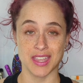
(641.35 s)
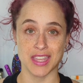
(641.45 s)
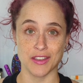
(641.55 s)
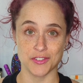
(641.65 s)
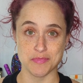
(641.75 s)

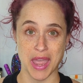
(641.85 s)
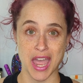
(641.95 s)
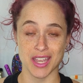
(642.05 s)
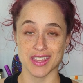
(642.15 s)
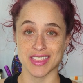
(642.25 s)
gift
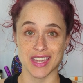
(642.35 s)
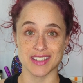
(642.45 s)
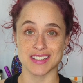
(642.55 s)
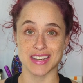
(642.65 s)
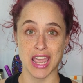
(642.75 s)
bag
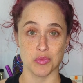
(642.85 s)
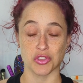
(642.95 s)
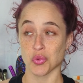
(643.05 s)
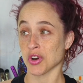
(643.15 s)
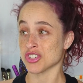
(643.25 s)
that came
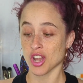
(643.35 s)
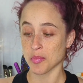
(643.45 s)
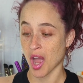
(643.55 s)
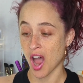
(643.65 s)
with the workshop.